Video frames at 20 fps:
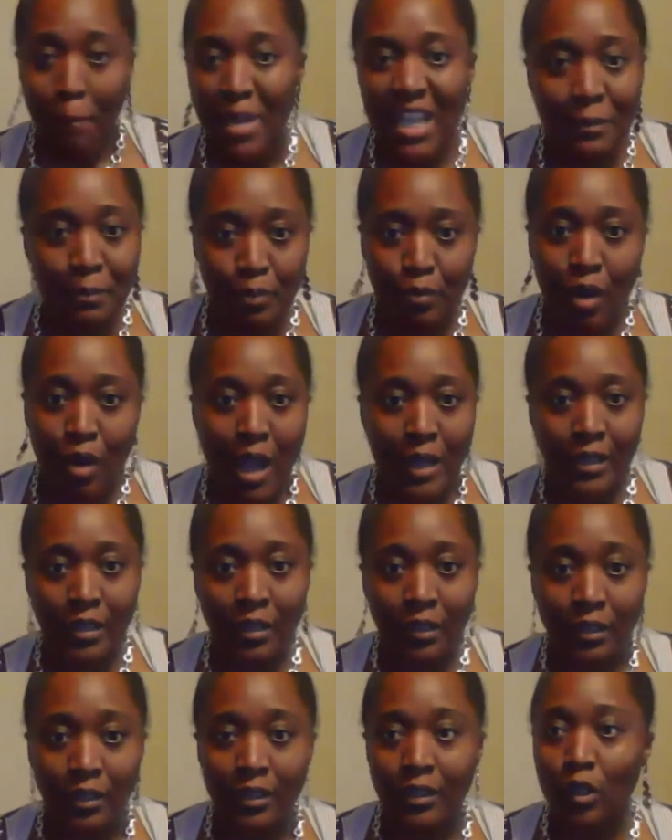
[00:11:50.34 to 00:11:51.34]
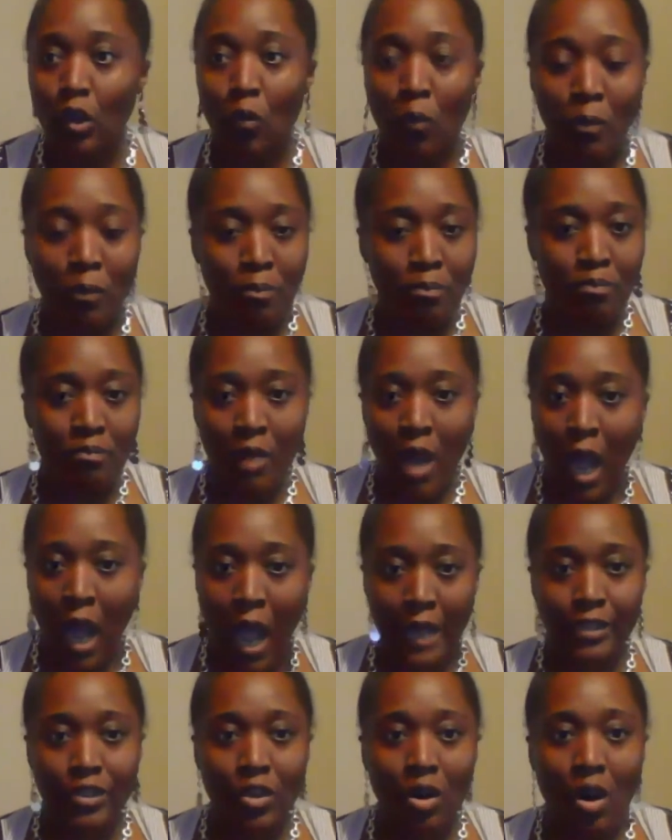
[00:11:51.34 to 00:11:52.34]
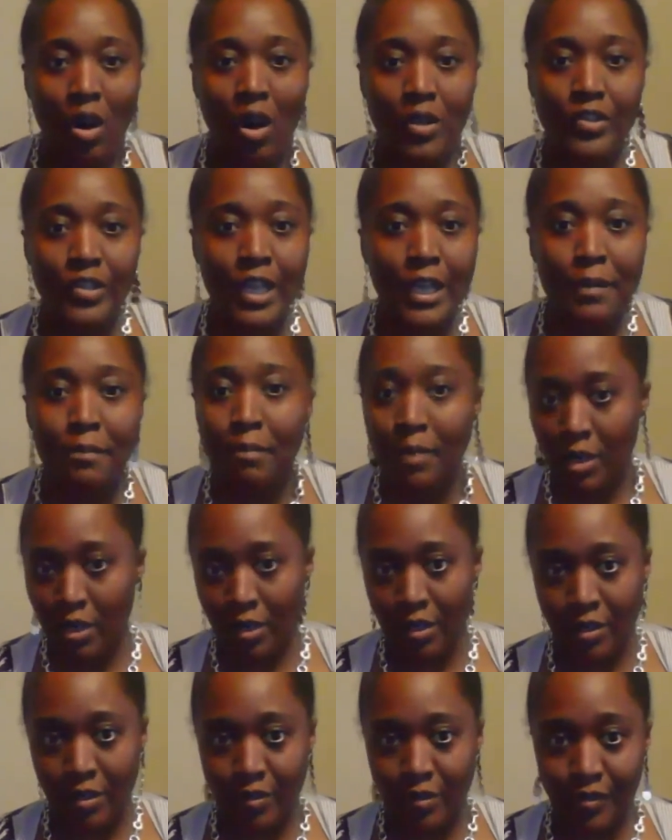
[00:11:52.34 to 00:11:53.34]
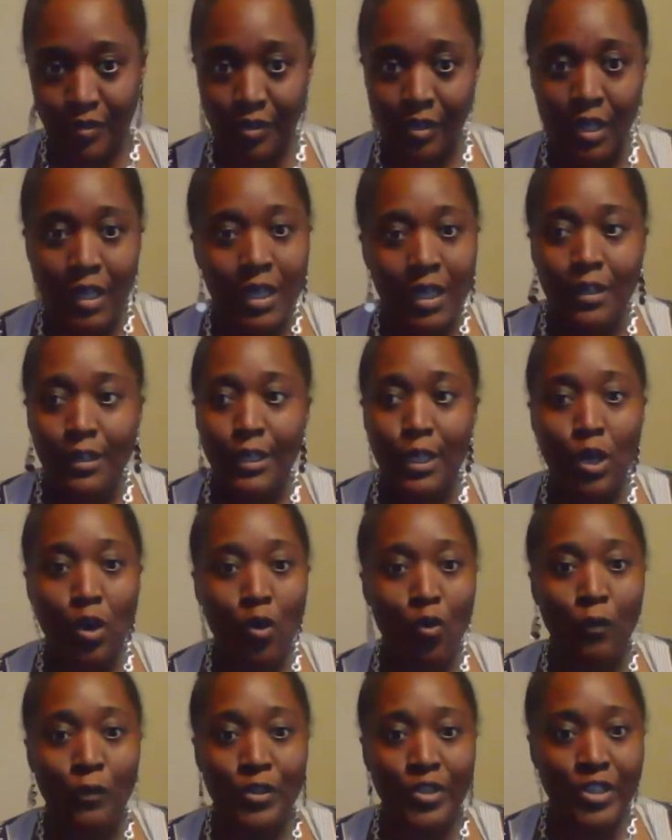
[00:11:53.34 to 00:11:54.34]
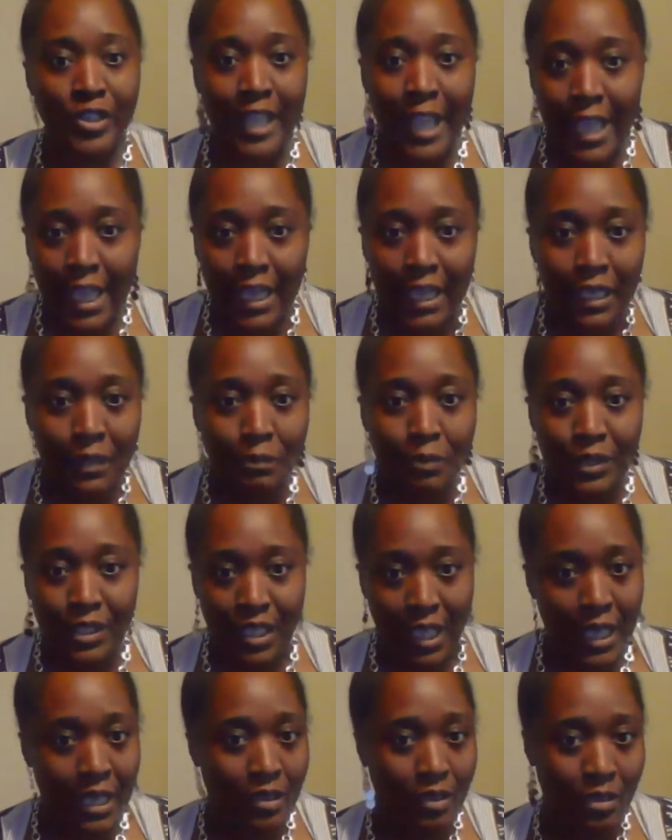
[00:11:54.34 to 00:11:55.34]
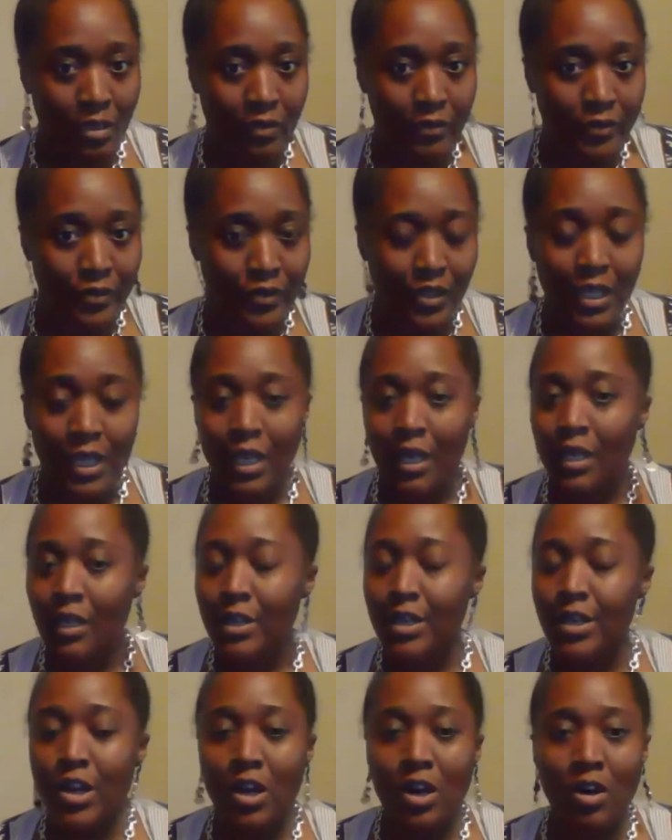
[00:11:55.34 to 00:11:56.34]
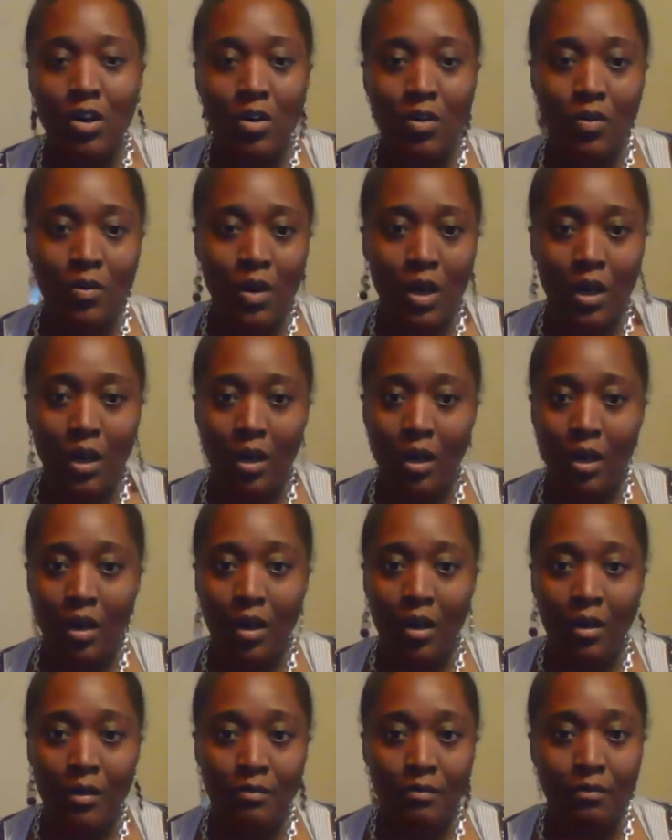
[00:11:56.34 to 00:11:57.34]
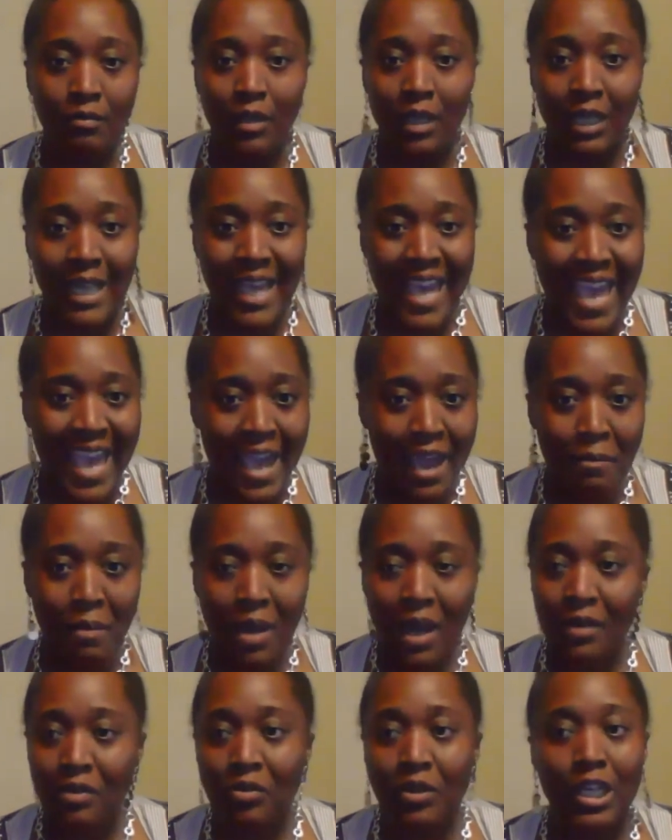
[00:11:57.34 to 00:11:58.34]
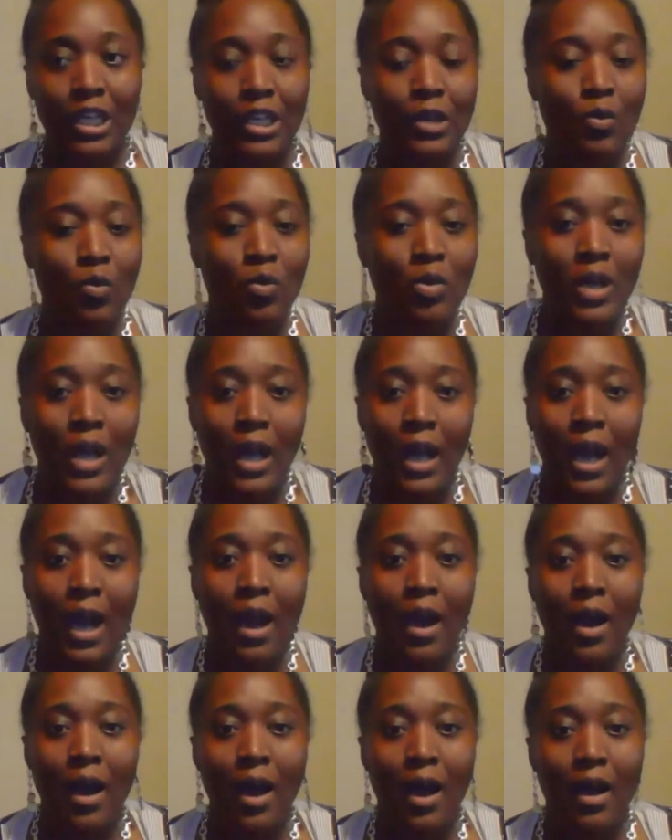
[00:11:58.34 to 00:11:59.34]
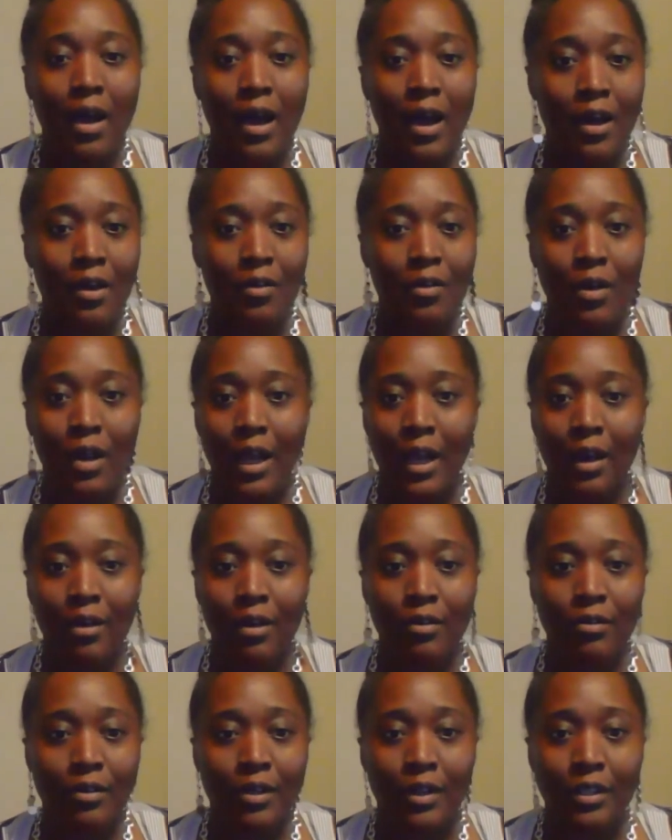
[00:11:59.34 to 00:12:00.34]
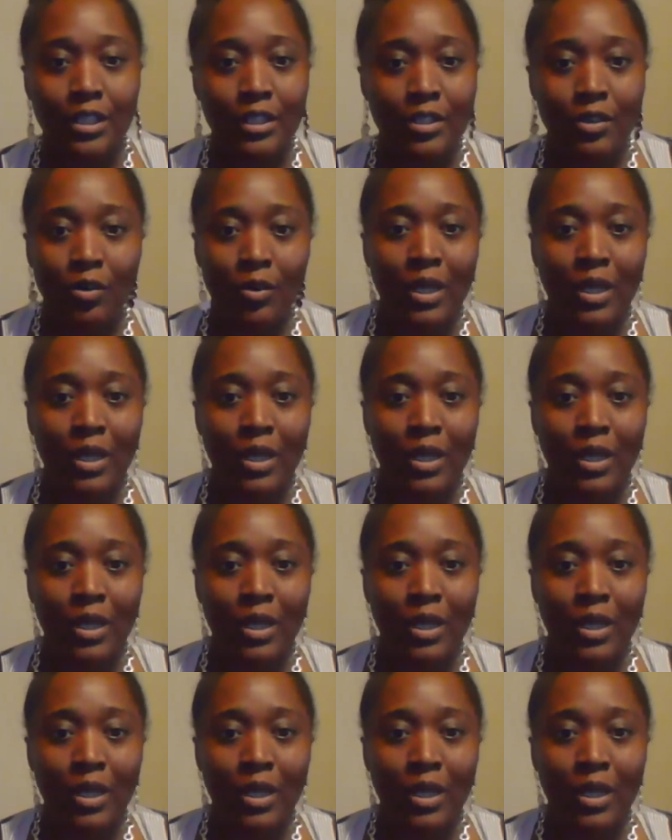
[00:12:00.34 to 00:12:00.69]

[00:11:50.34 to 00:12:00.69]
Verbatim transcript: meat product, no hot dogs and burgers, no steak and potatoes, no um, lamb. I don't care what how how how how you